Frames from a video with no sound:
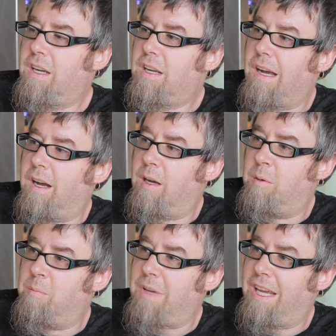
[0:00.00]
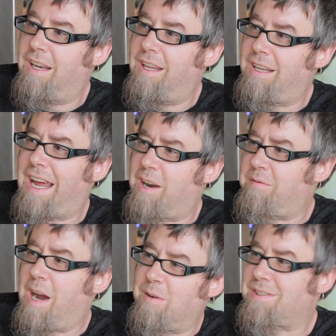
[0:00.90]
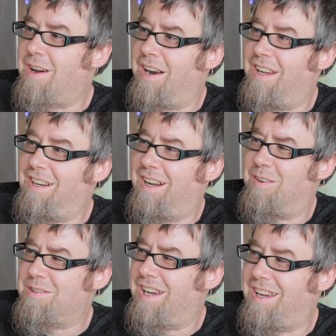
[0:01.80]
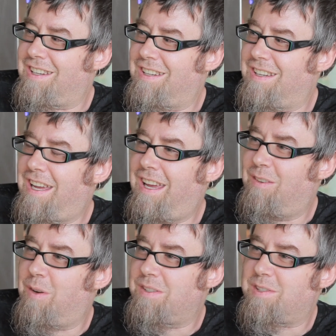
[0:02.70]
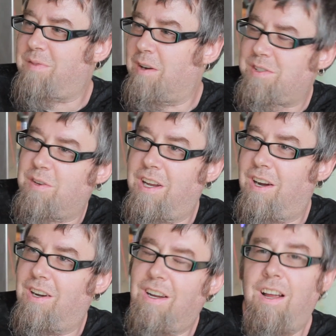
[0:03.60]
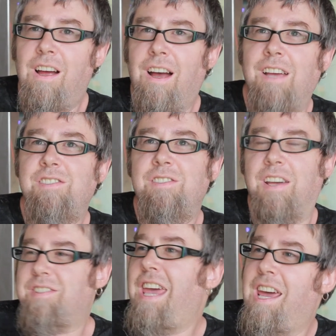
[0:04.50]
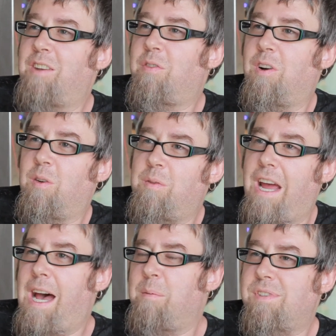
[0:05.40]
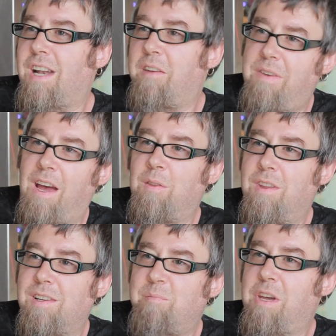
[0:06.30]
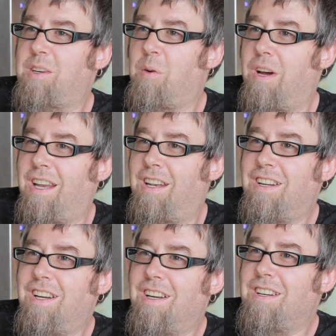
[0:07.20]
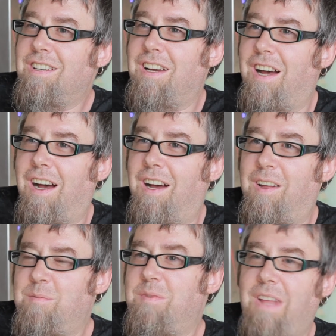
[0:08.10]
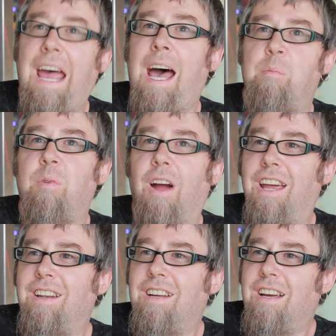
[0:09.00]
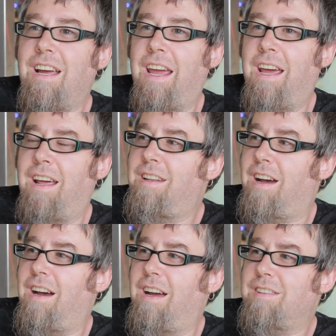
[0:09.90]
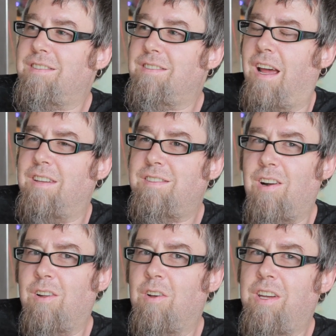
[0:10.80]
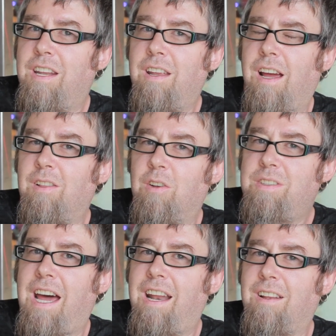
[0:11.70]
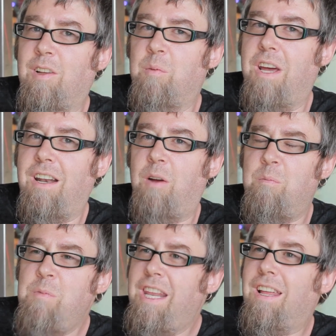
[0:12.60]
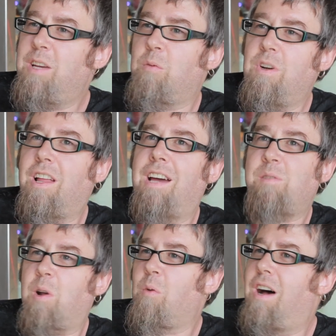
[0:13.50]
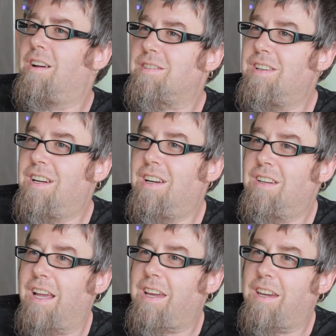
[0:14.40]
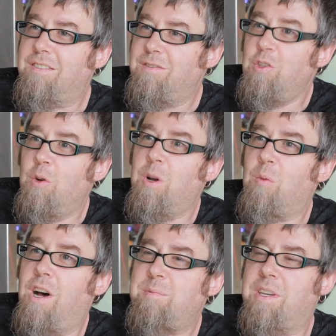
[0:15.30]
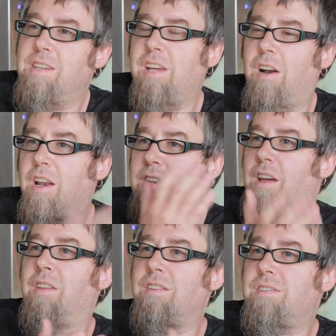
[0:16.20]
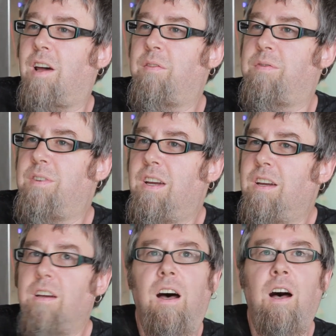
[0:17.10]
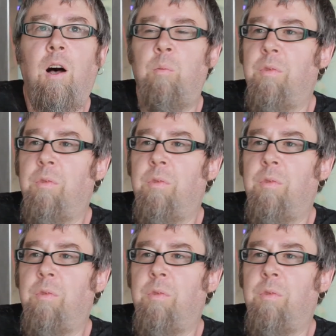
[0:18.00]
and it had a virus on it, and I was like, hey, what's this virus doing here? I scanned for apps, and I found this Bitcoin app, right? And I started looking at it. I looked at it a little bit, and I immediately realized what it was. Like, I knew what it was because I'd already done this stuff in